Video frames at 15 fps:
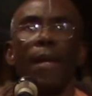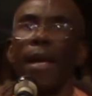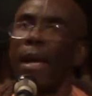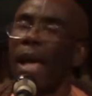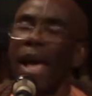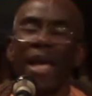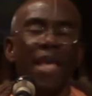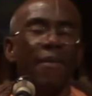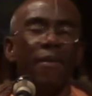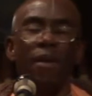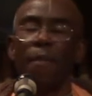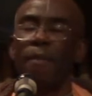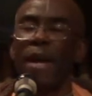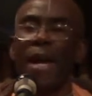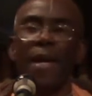I've given
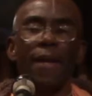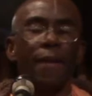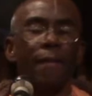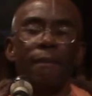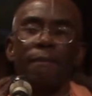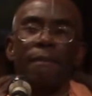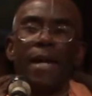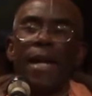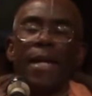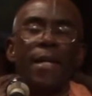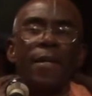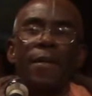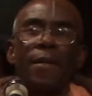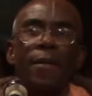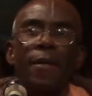up my
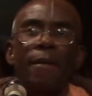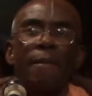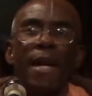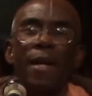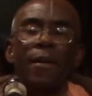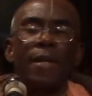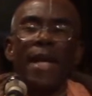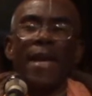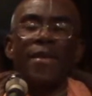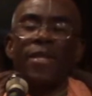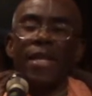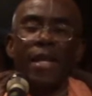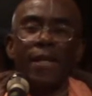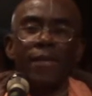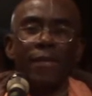own
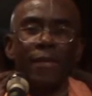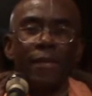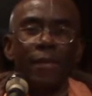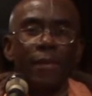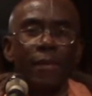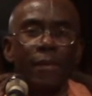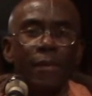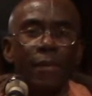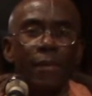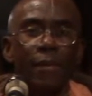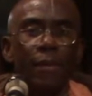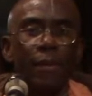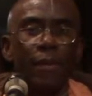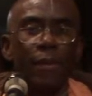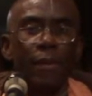ideas.
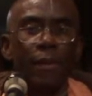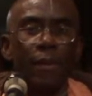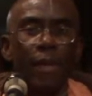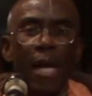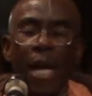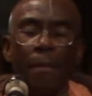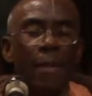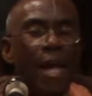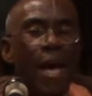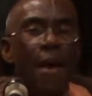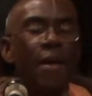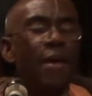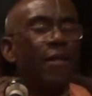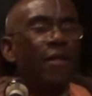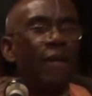I'm now
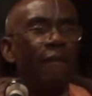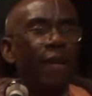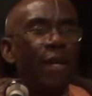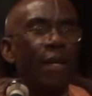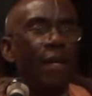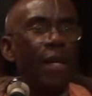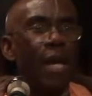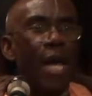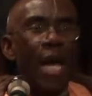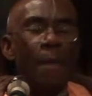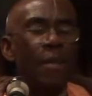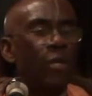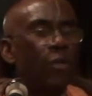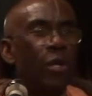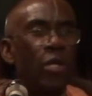your servant. I'm
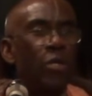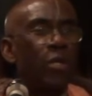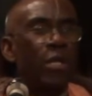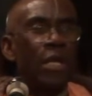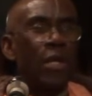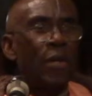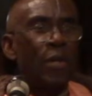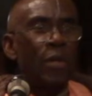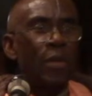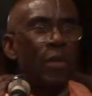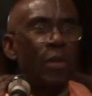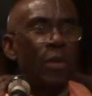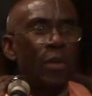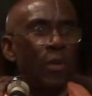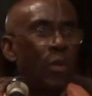a soul surrendered unto
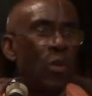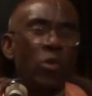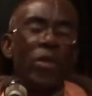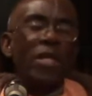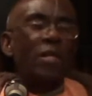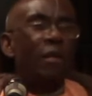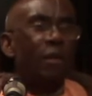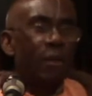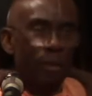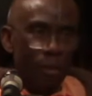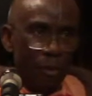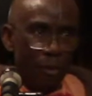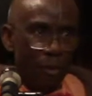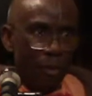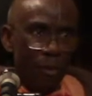you. Do what you
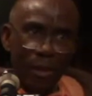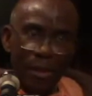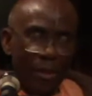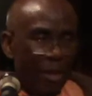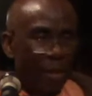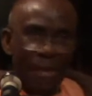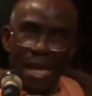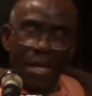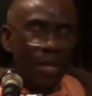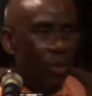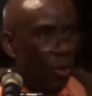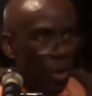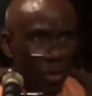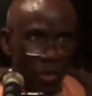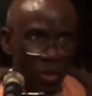give me any
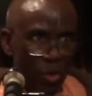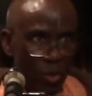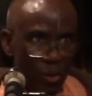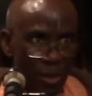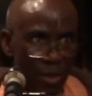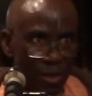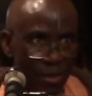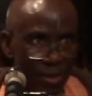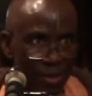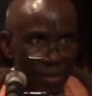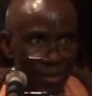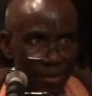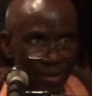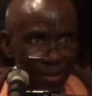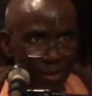instructions you want.
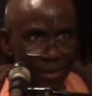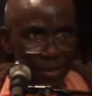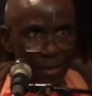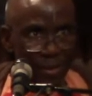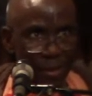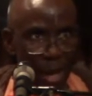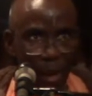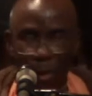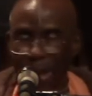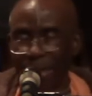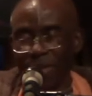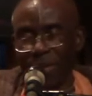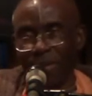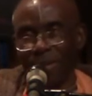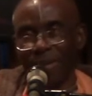I will
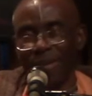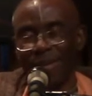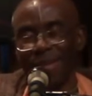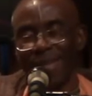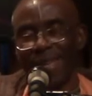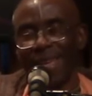execute it.